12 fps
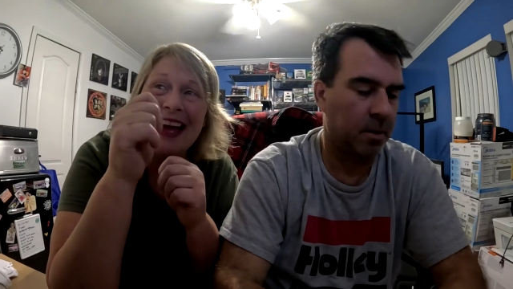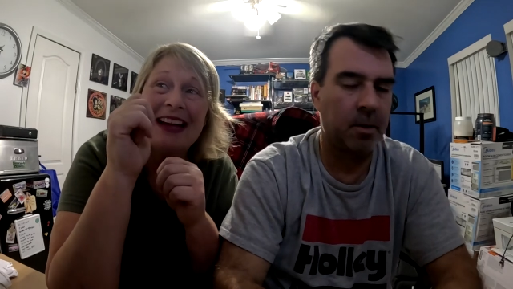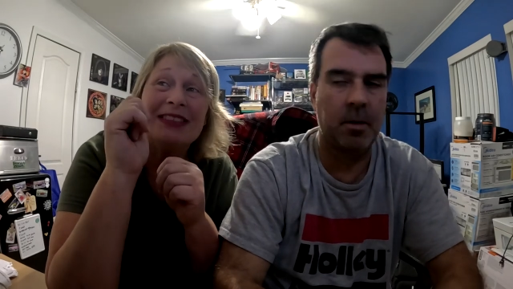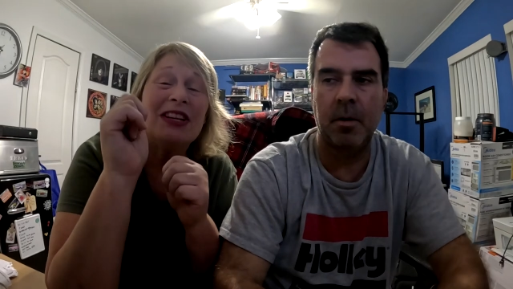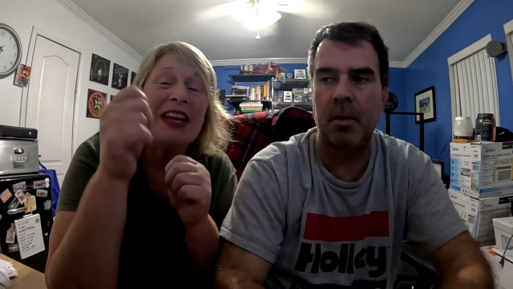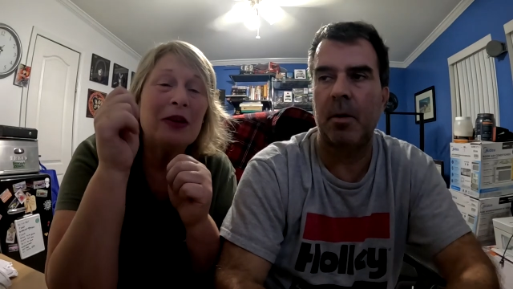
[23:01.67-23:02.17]

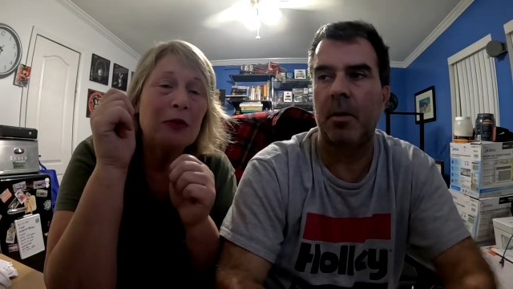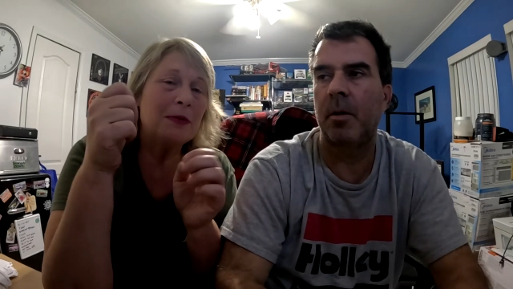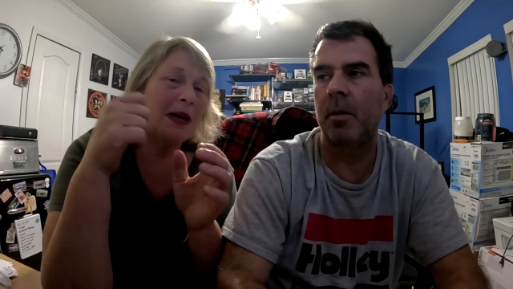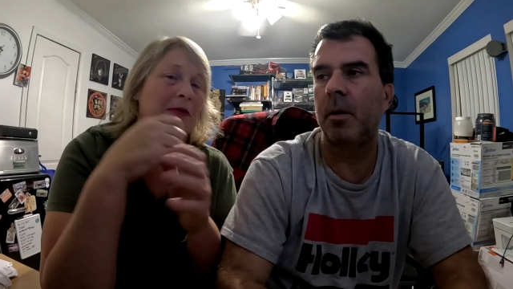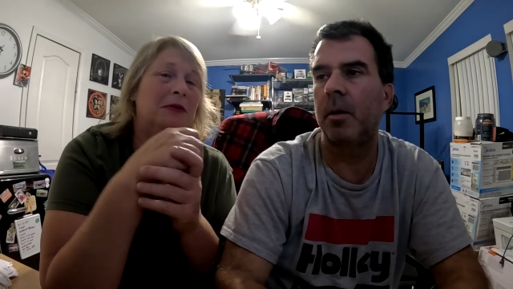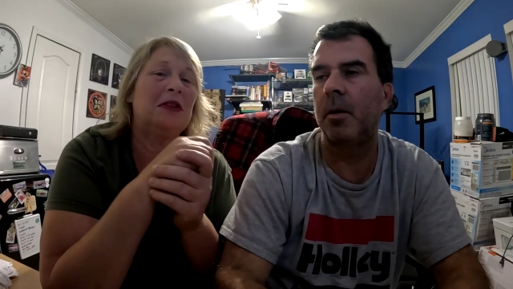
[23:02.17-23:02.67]
Speaker 1: and take you
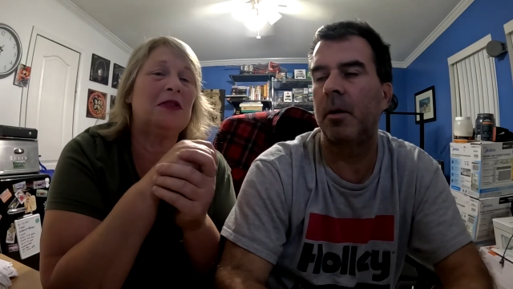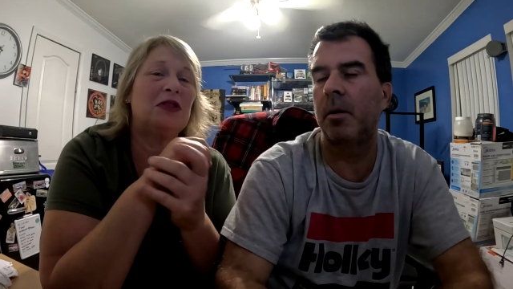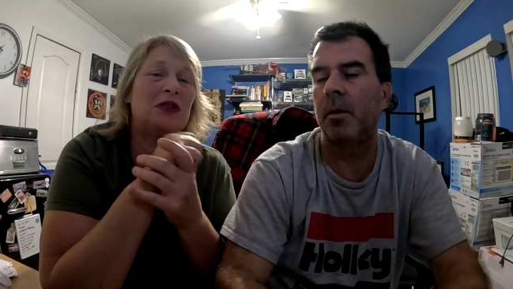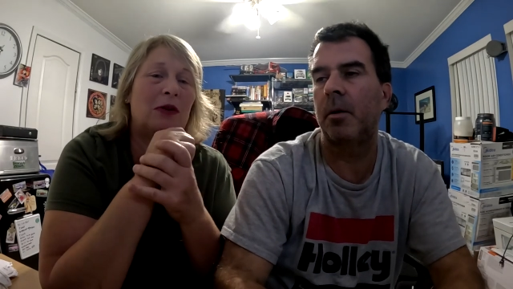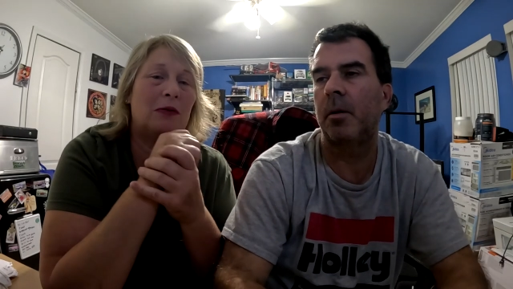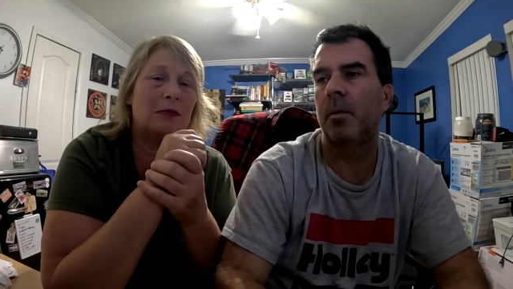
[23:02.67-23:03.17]
down to the
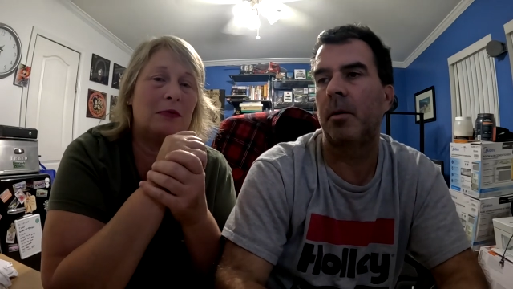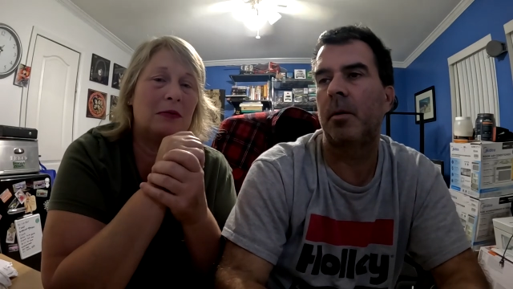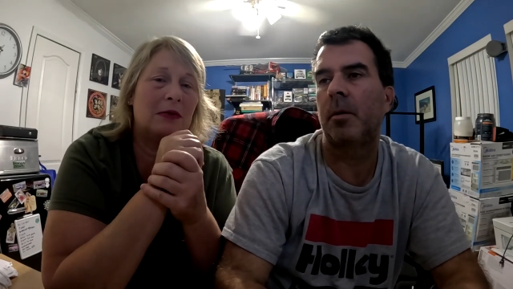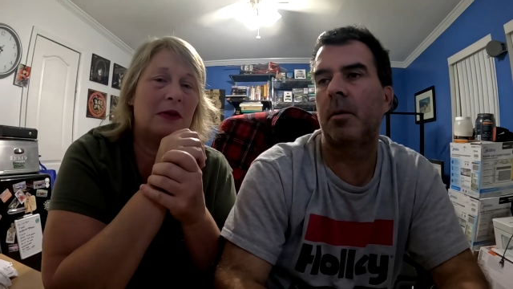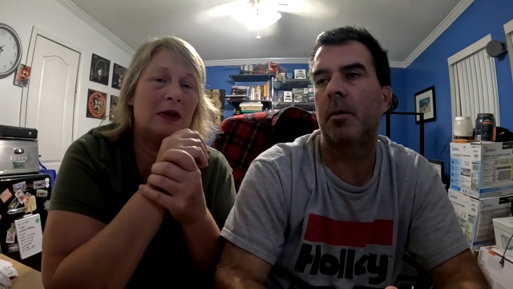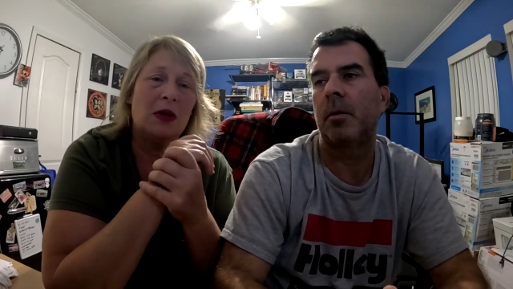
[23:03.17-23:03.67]
show.
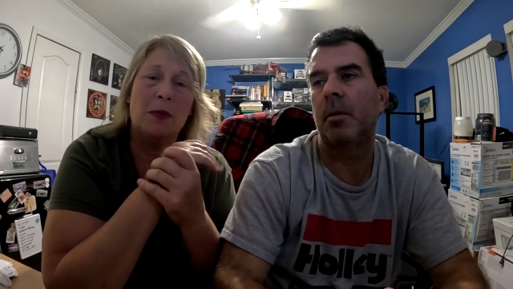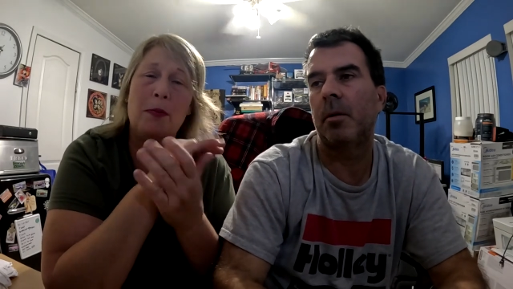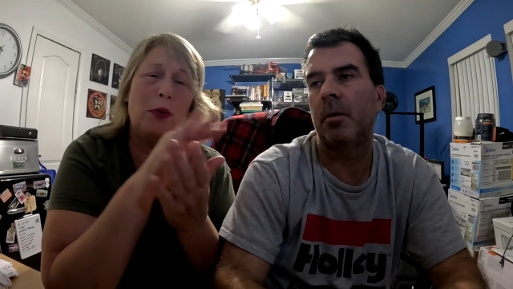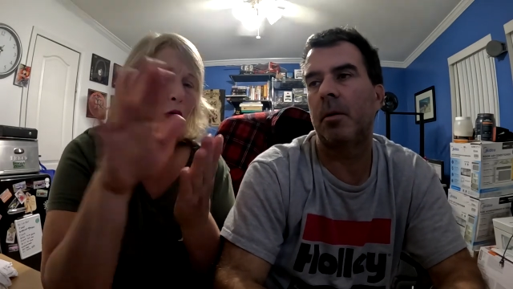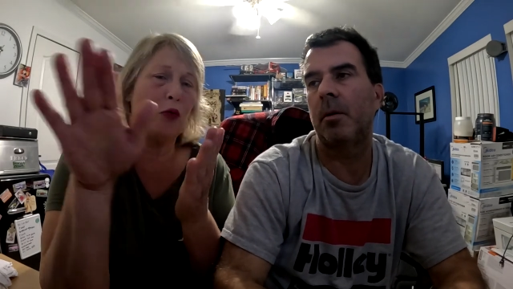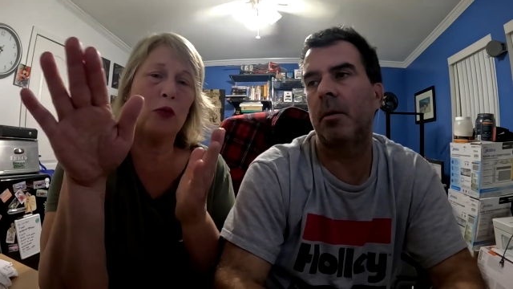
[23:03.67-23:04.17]

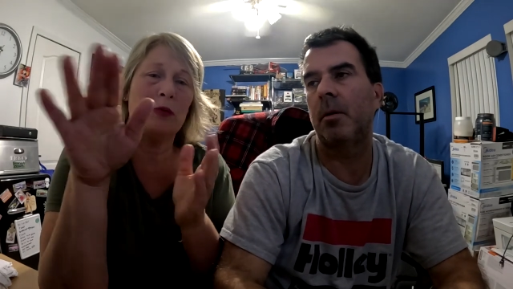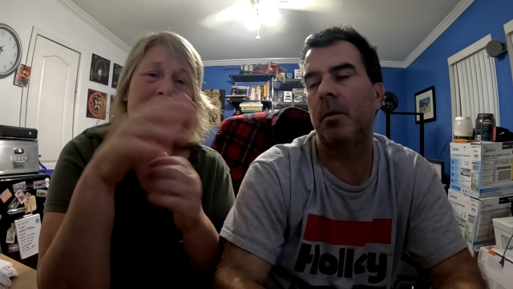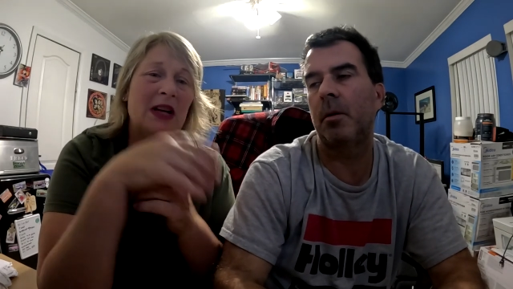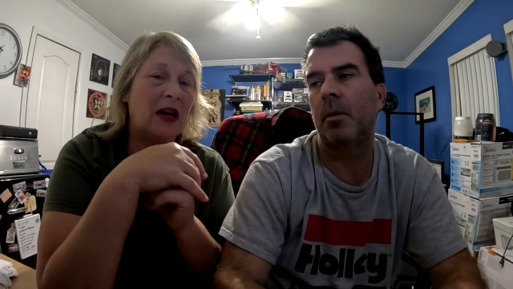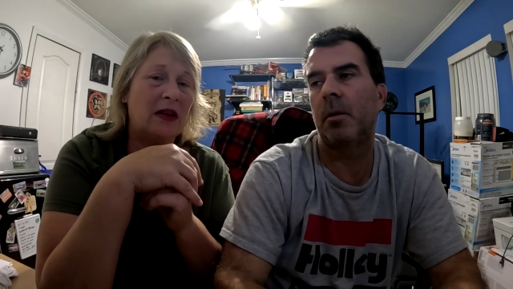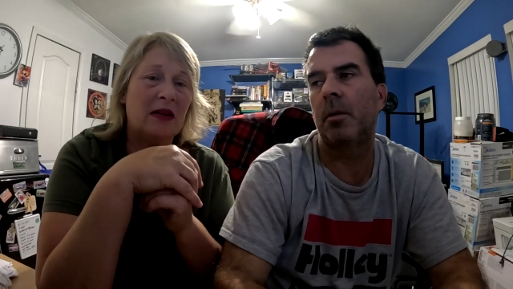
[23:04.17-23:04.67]

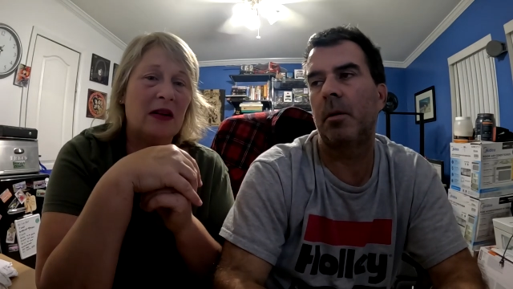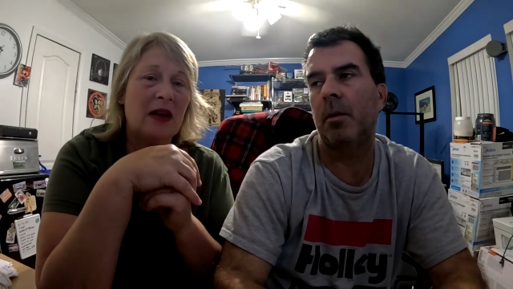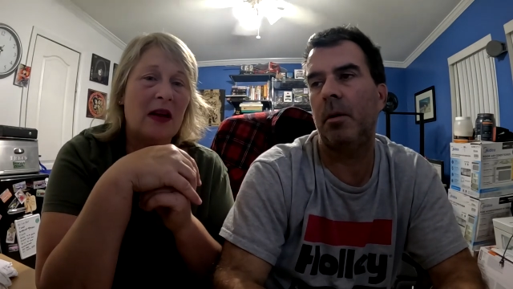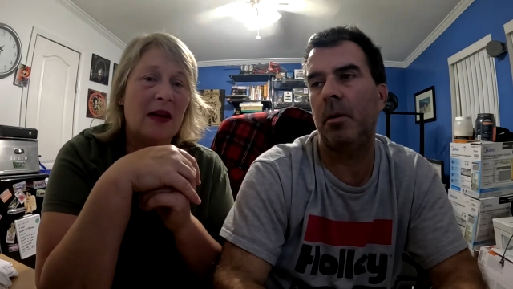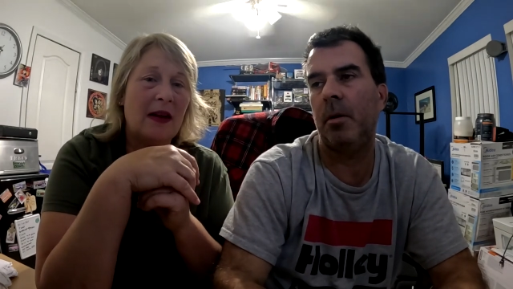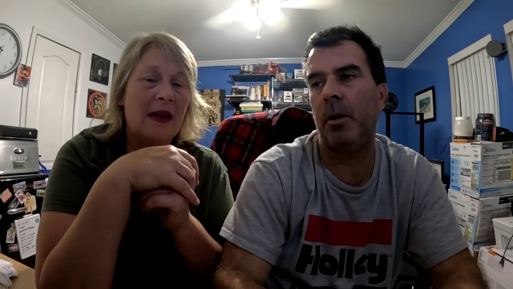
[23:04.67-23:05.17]
Done.
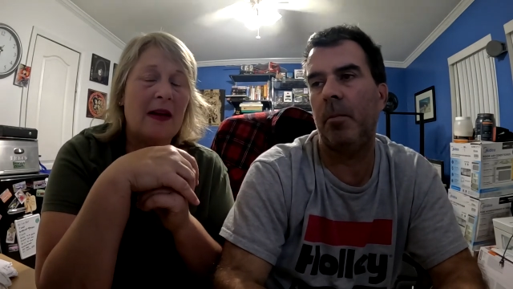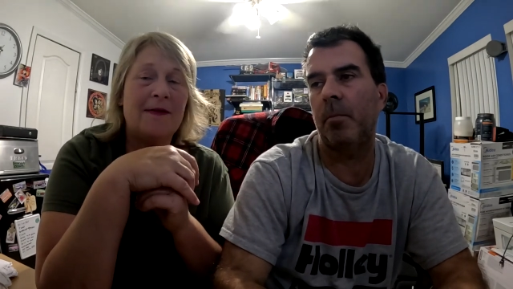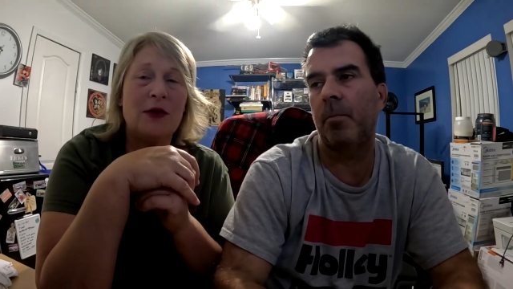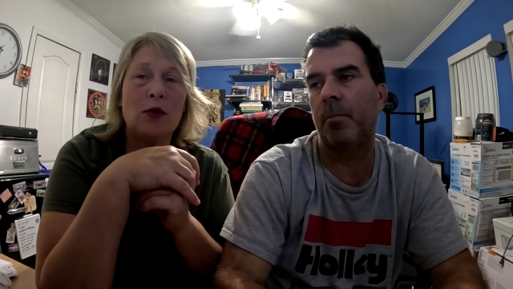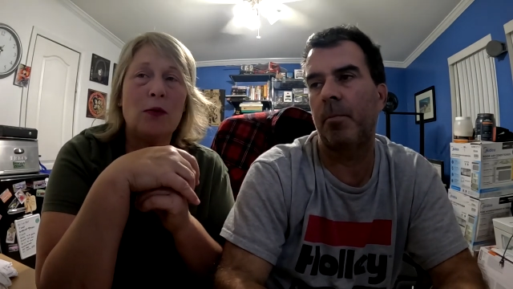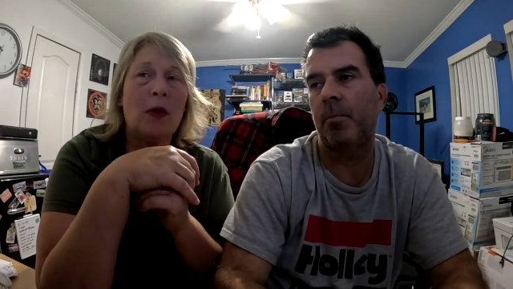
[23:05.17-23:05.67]
Yep. If you